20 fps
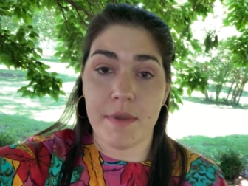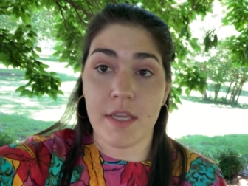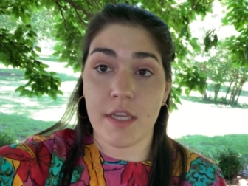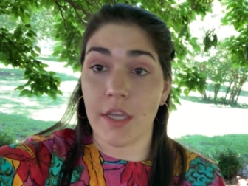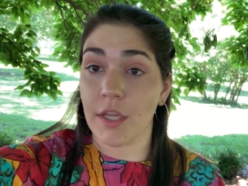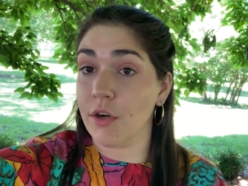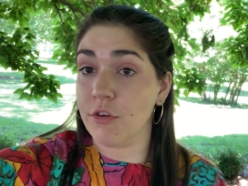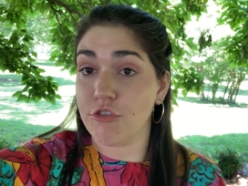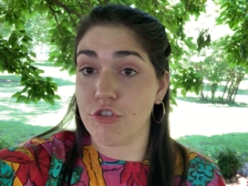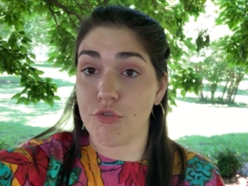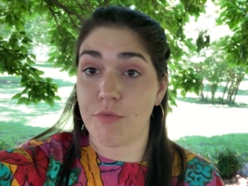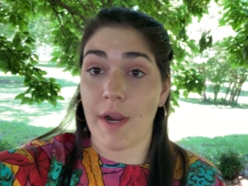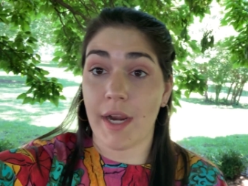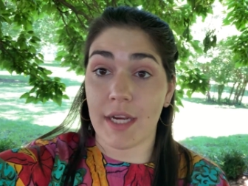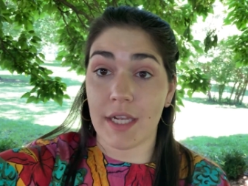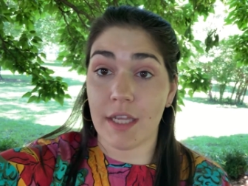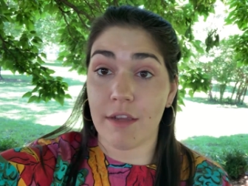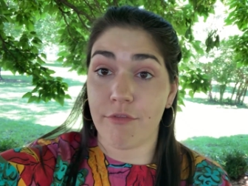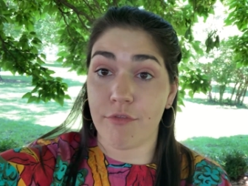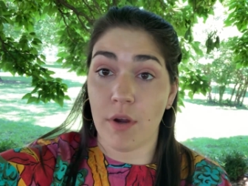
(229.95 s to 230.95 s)
you know,
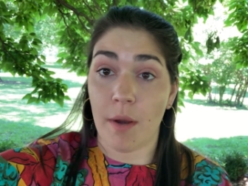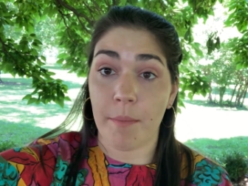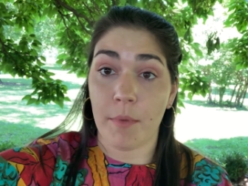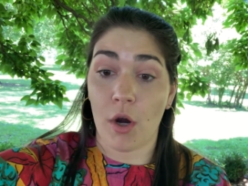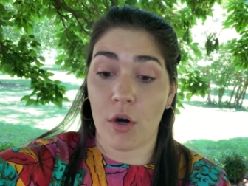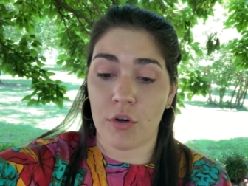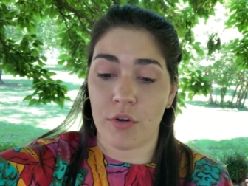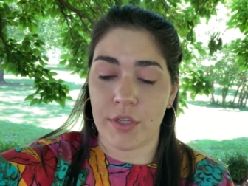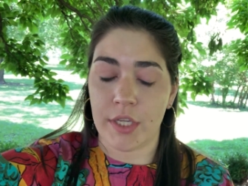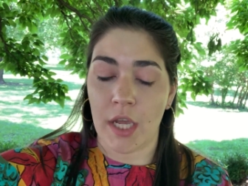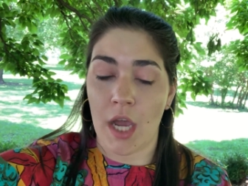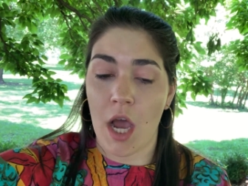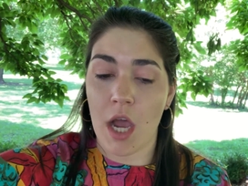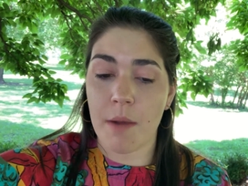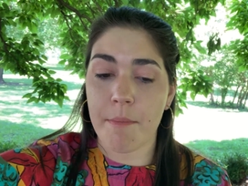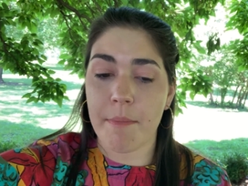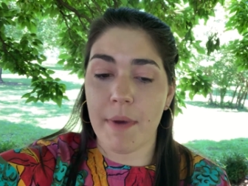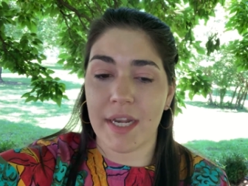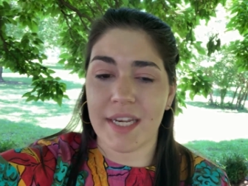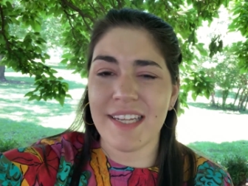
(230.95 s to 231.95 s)
directly from Carl
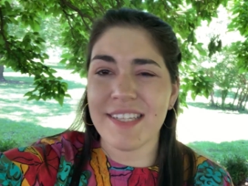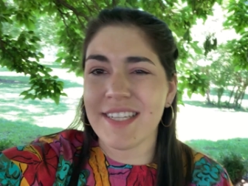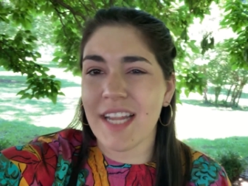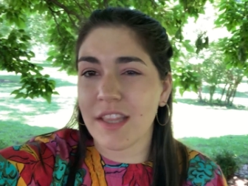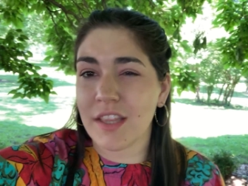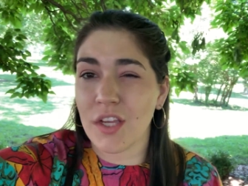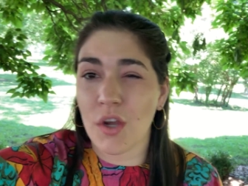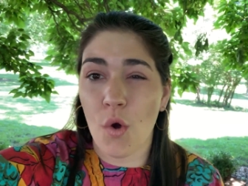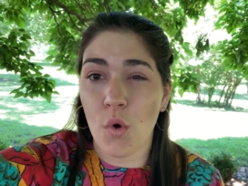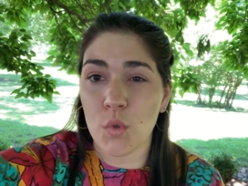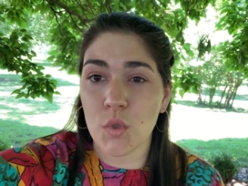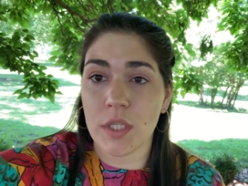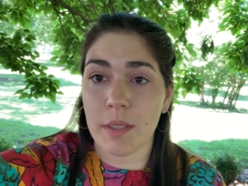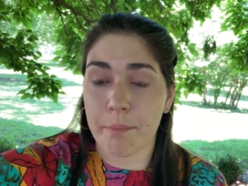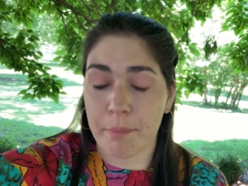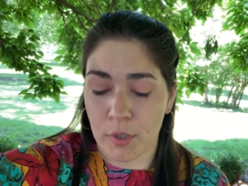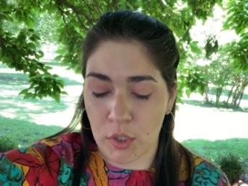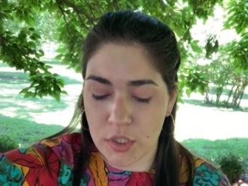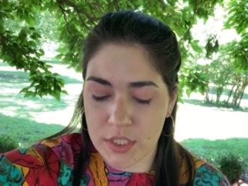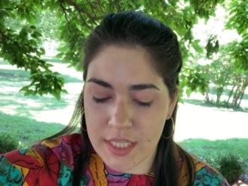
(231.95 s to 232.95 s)
Jung, but he's not the only
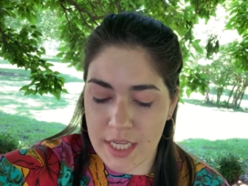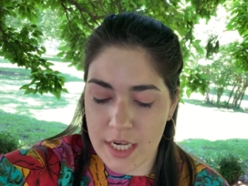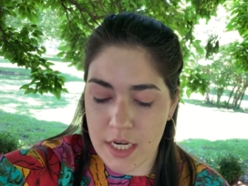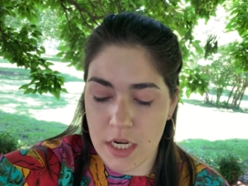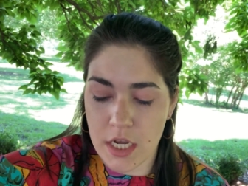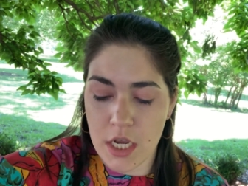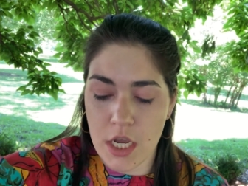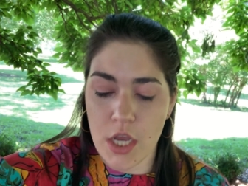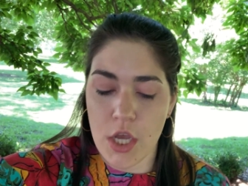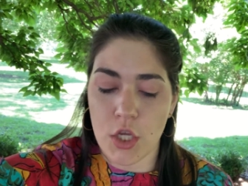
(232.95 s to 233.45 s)
person